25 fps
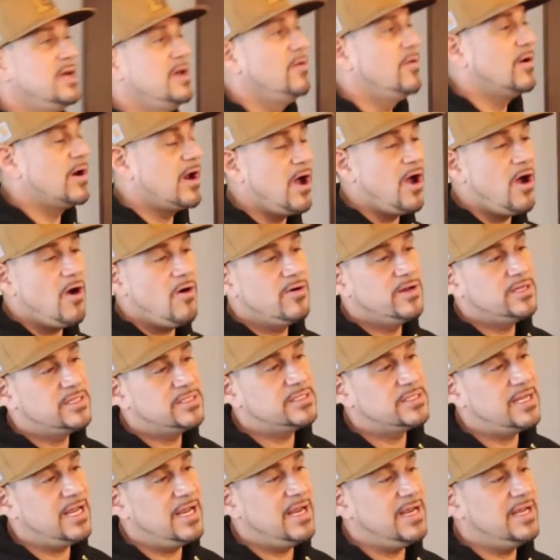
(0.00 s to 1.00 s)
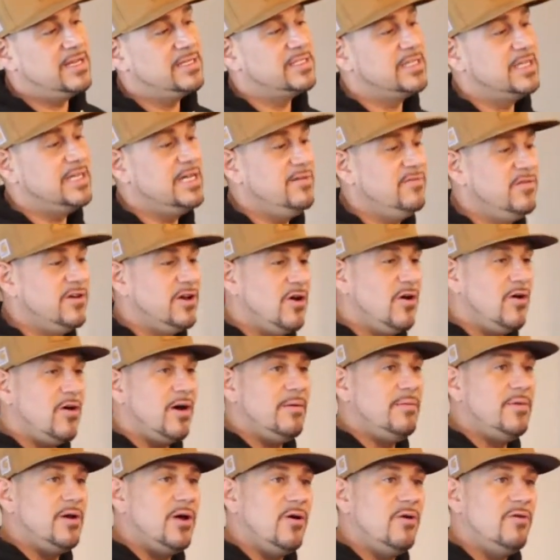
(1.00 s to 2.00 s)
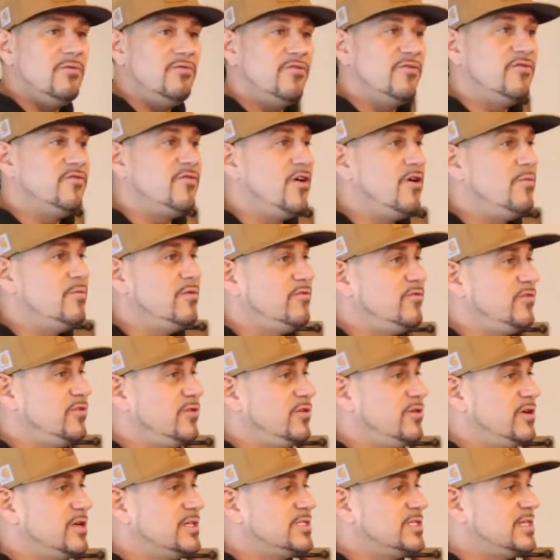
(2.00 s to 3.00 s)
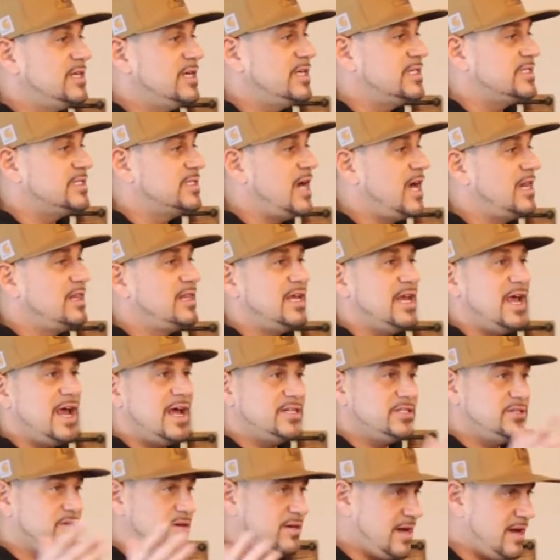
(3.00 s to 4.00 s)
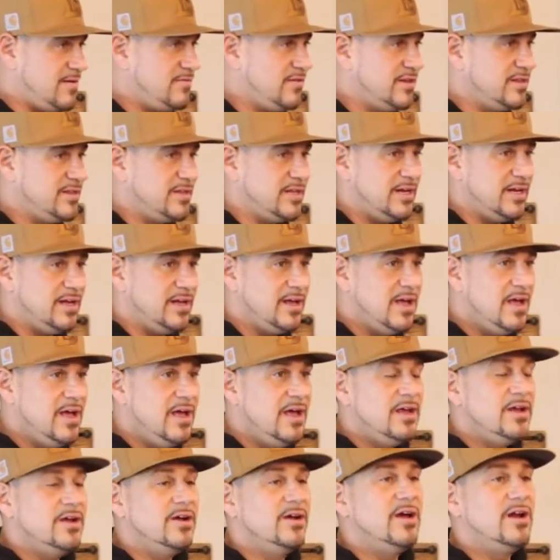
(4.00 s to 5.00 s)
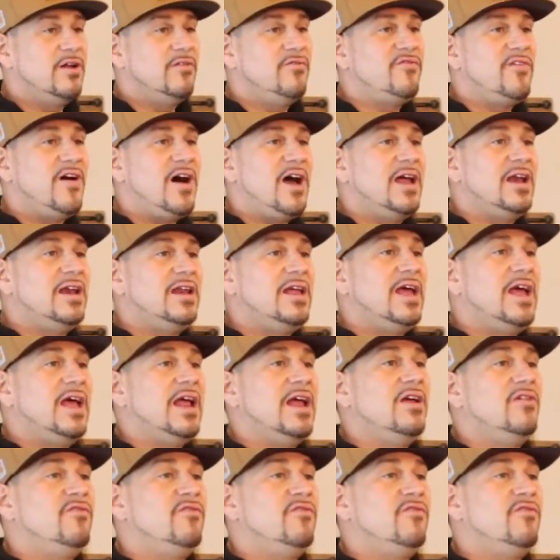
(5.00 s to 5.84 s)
What I always say is, even though I'm known for foam and fluids, it's not the answer to everything. You're going to find an